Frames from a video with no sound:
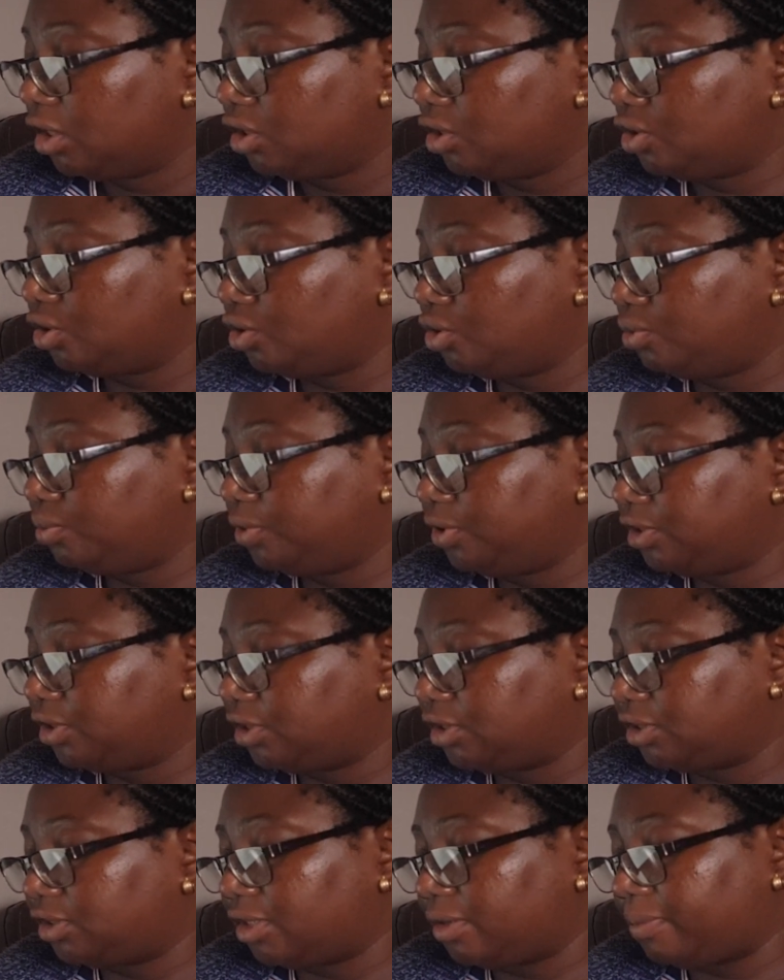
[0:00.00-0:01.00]
the immune
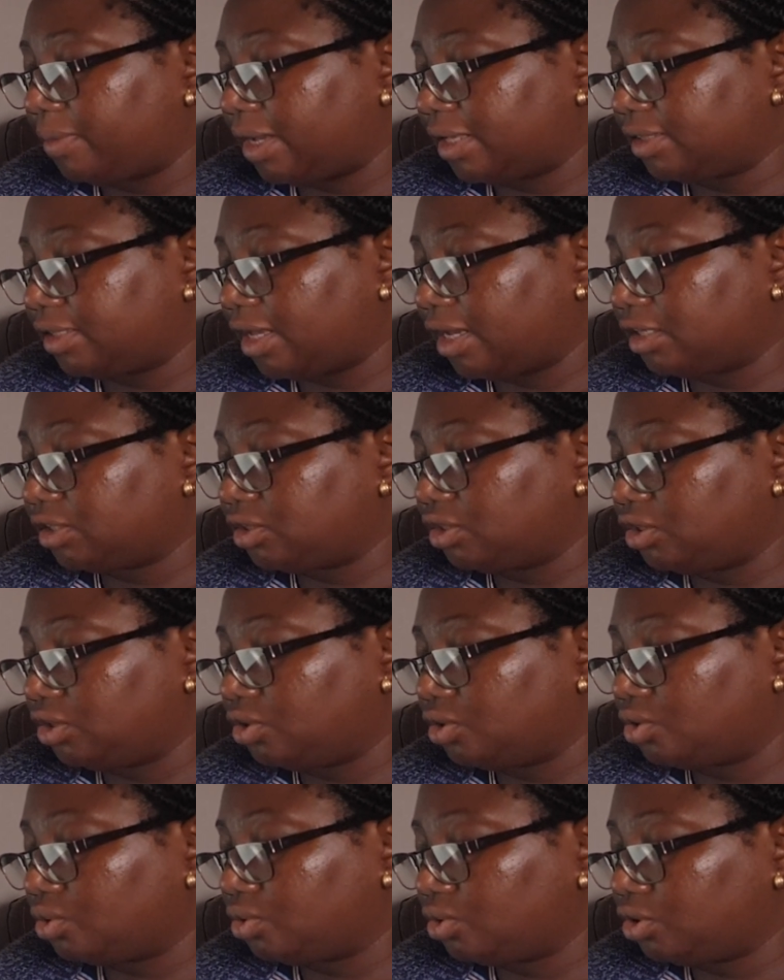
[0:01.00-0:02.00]
system attacks the
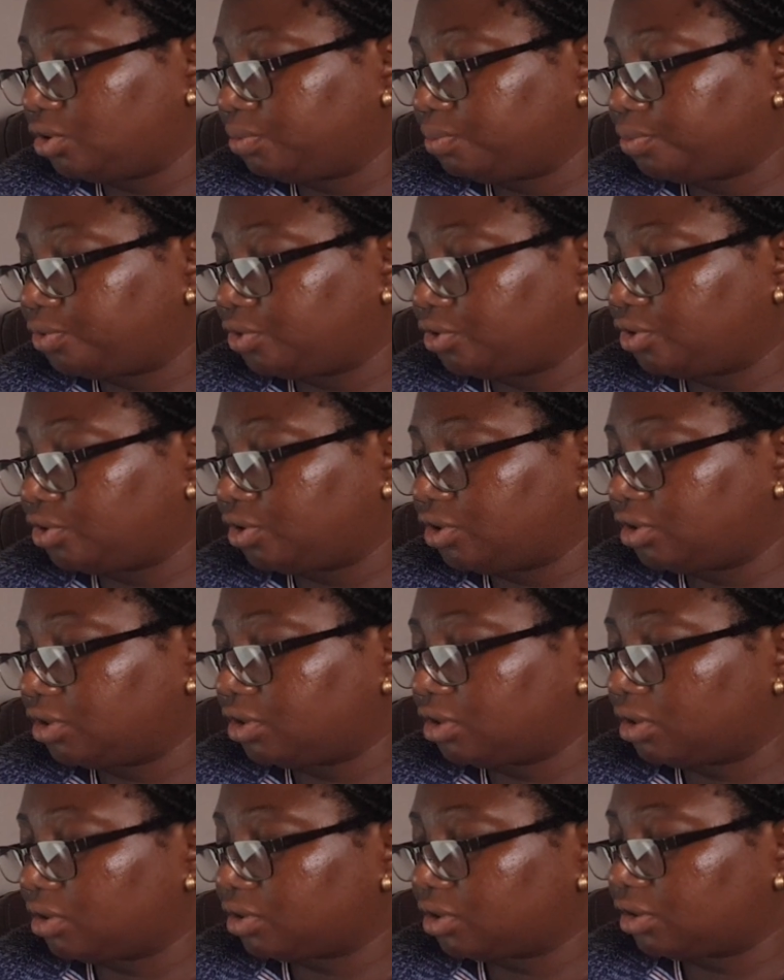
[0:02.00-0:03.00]
insulin-producing
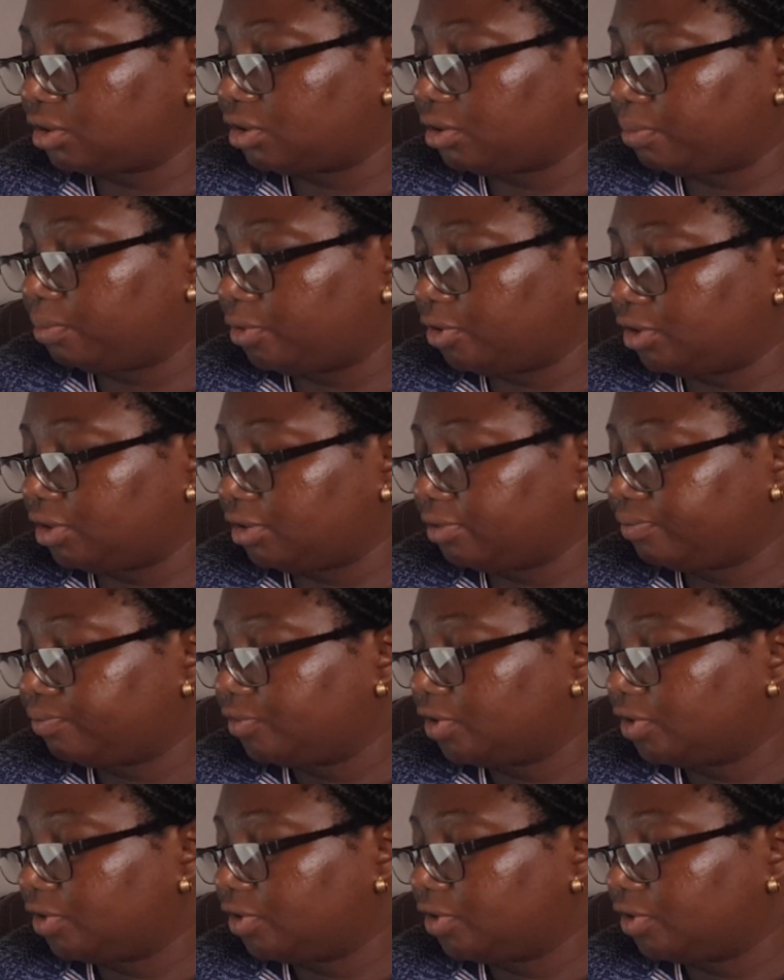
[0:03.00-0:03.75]
cells in the body,